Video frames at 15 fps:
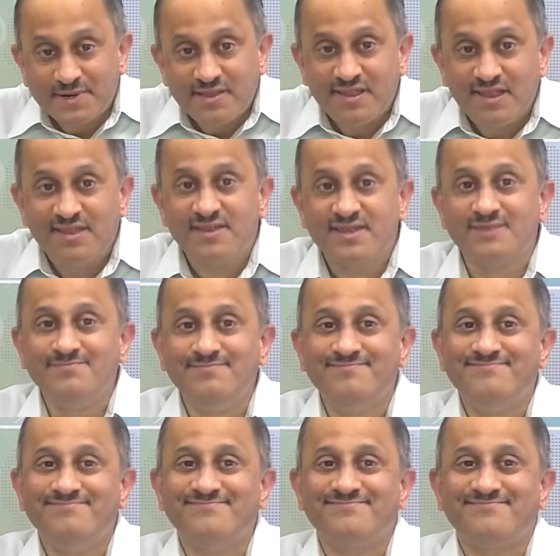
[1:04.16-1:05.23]
system,
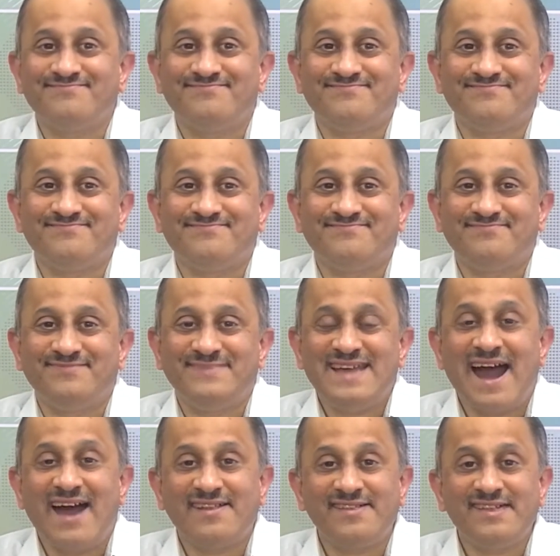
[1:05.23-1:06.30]
the
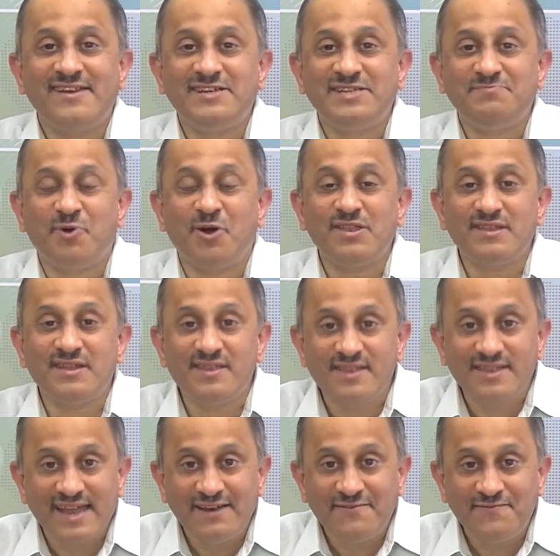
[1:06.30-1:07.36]
RC response
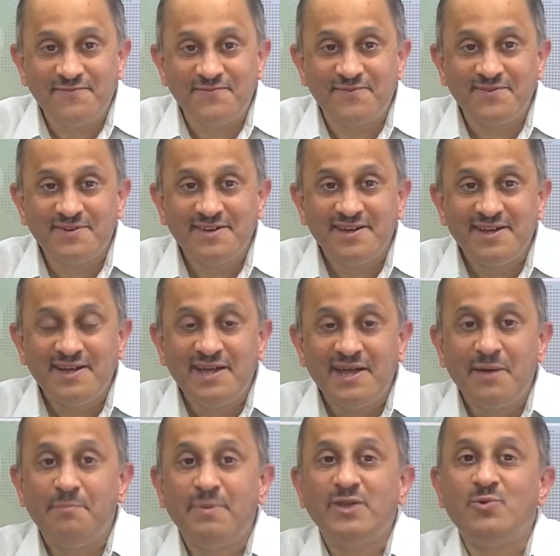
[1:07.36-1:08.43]
itself
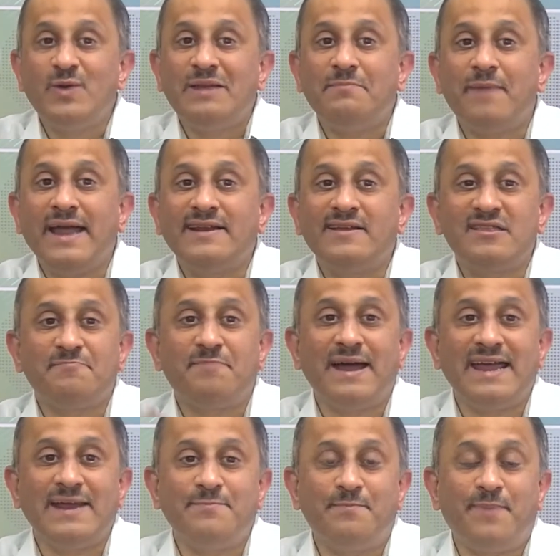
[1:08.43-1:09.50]
between minus pi
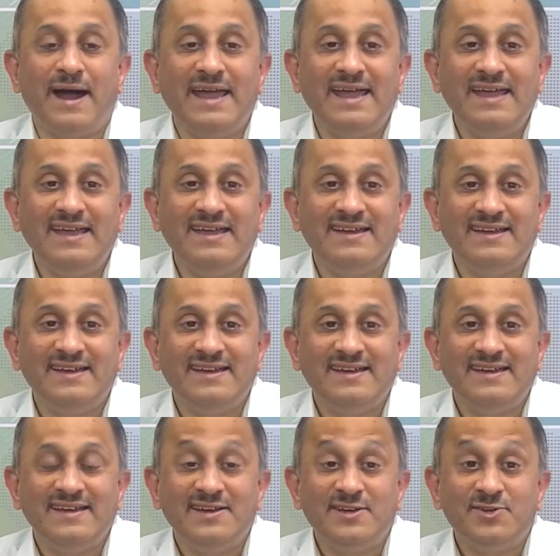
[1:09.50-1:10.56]
and pi,
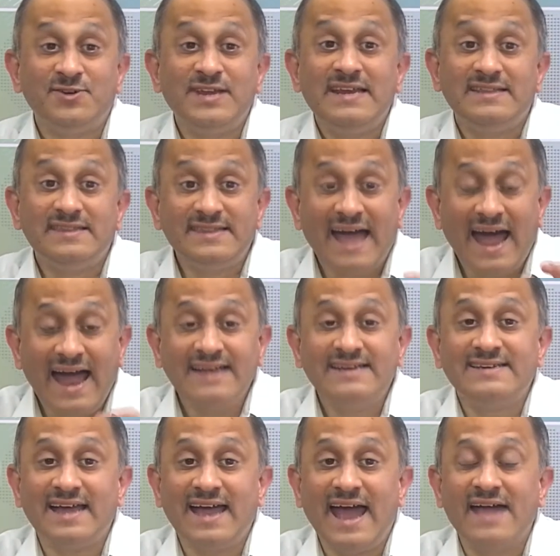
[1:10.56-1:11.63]
treat
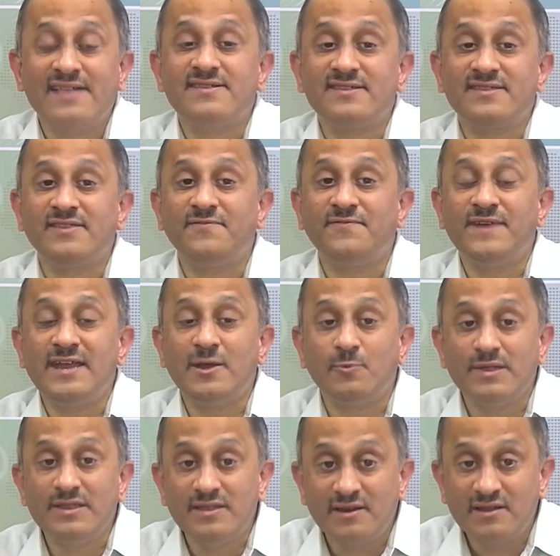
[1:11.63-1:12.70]
that as the
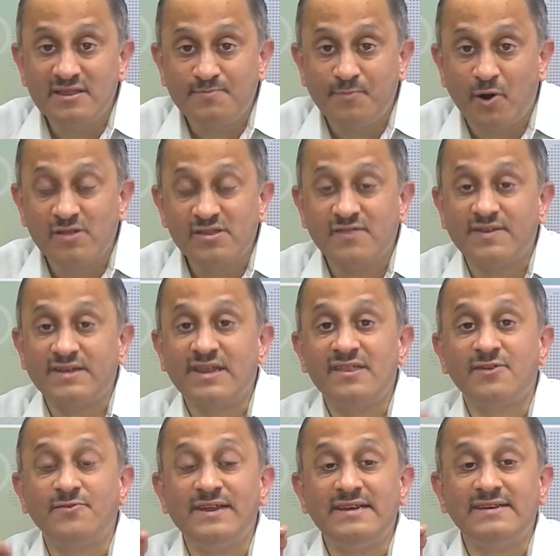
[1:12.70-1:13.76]
frequency response of the
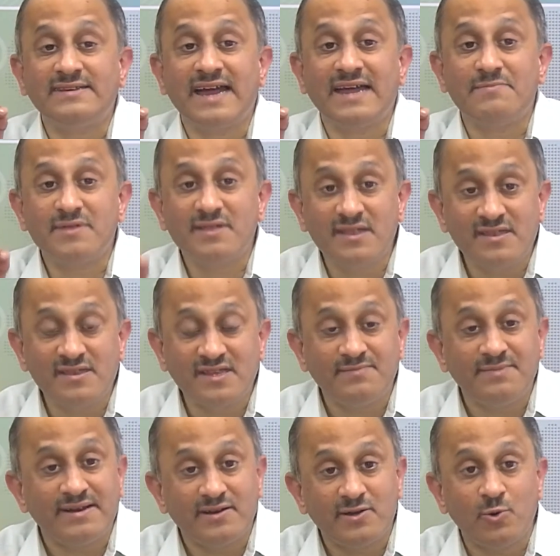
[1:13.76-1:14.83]
discrete time
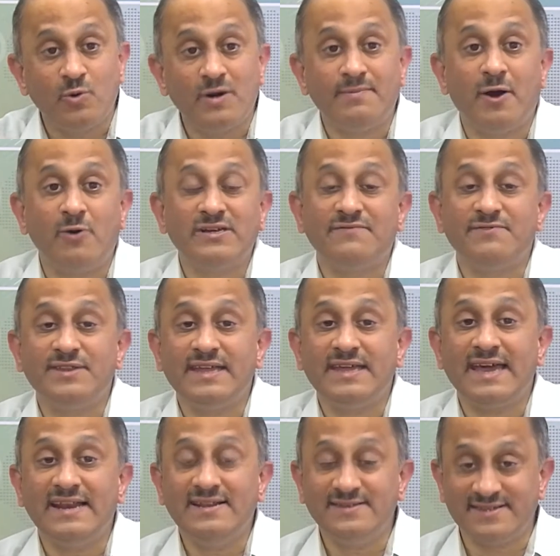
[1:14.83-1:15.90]
system and go about
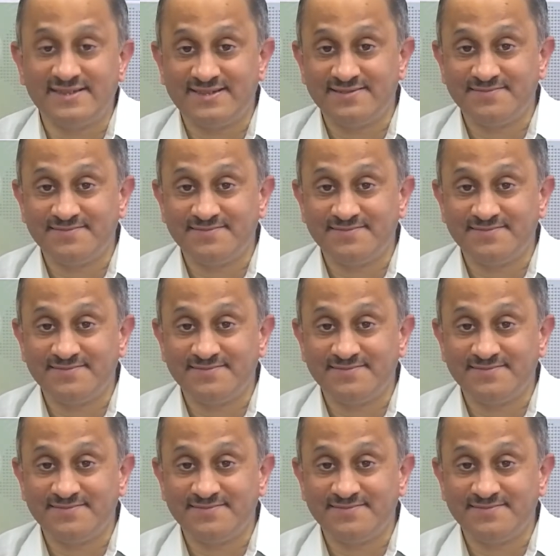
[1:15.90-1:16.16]
everything else.